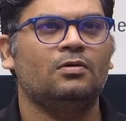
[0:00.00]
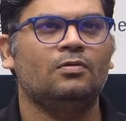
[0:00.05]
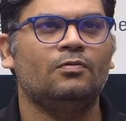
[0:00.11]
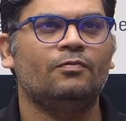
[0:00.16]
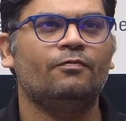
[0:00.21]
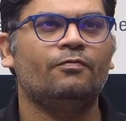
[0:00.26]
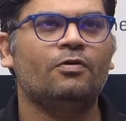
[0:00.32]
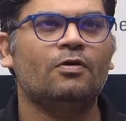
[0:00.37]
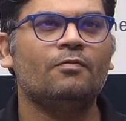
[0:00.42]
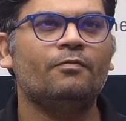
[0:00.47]

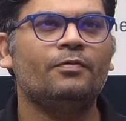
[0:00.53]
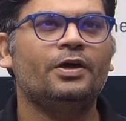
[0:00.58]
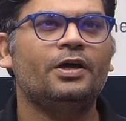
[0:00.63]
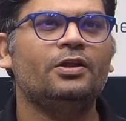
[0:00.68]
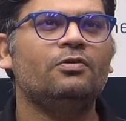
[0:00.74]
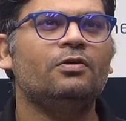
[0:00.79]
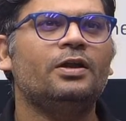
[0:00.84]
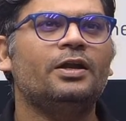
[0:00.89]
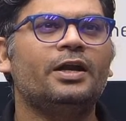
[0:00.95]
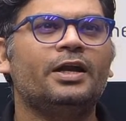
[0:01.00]
From where you
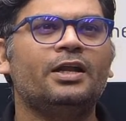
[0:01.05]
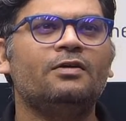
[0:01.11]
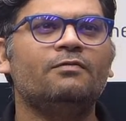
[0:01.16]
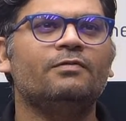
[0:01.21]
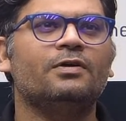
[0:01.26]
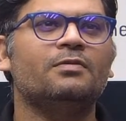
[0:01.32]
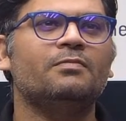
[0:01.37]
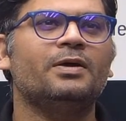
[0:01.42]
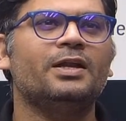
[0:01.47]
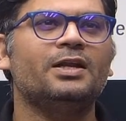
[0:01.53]
are getting 1
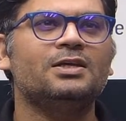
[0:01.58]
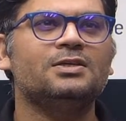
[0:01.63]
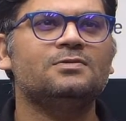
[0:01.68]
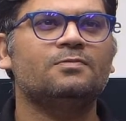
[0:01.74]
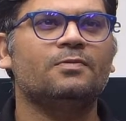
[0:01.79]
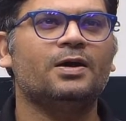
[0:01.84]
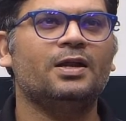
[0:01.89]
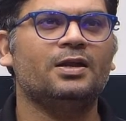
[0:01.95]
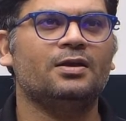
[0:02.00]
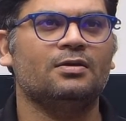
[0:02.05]
minus
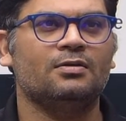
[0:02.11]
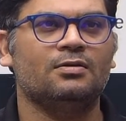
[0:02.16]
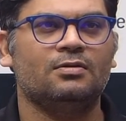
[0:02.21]
1?